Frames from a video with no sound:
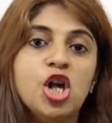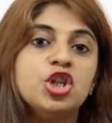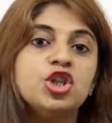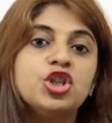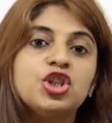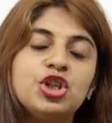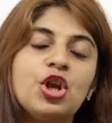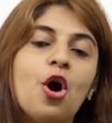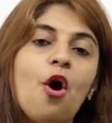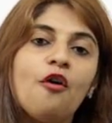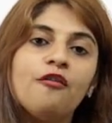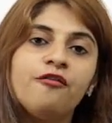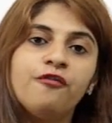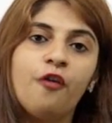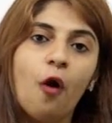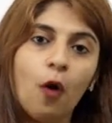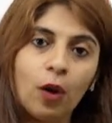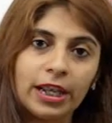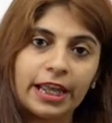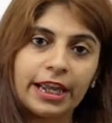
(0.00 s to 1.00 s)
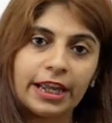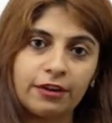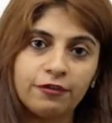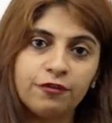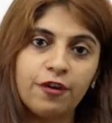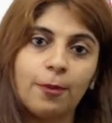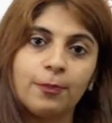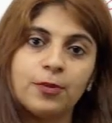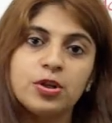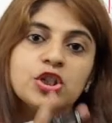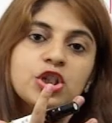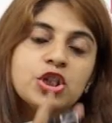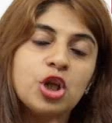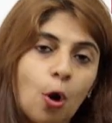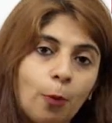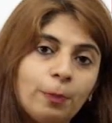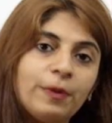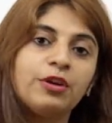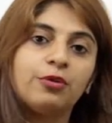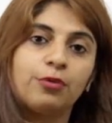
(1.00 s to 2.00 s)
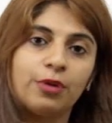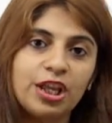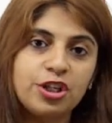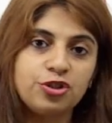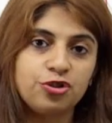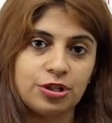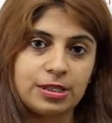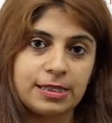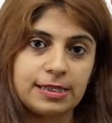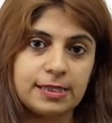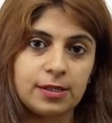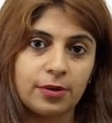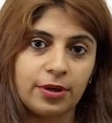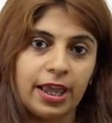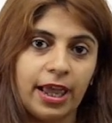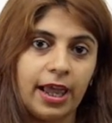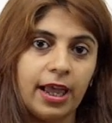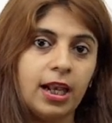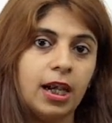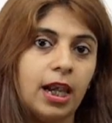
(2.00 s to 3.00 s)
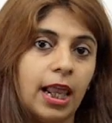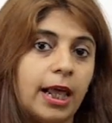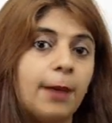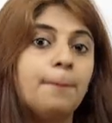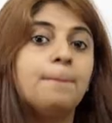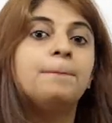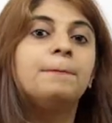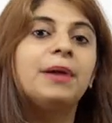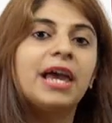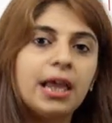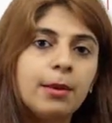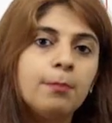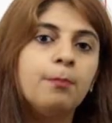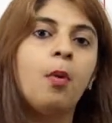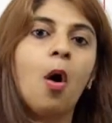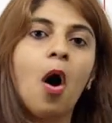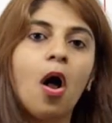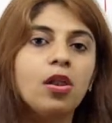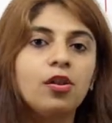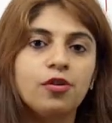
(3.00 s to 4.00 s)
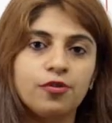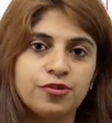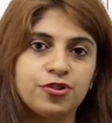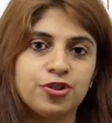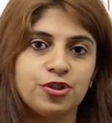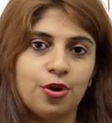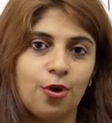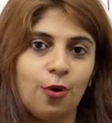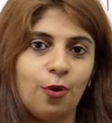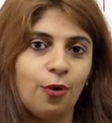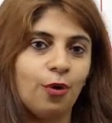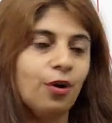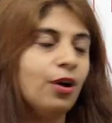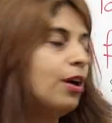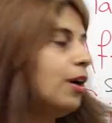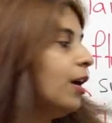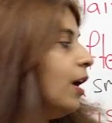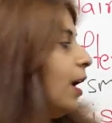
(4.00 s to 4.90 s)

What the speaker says: snow falling from the slopy regions, okay, like a big ball of snow.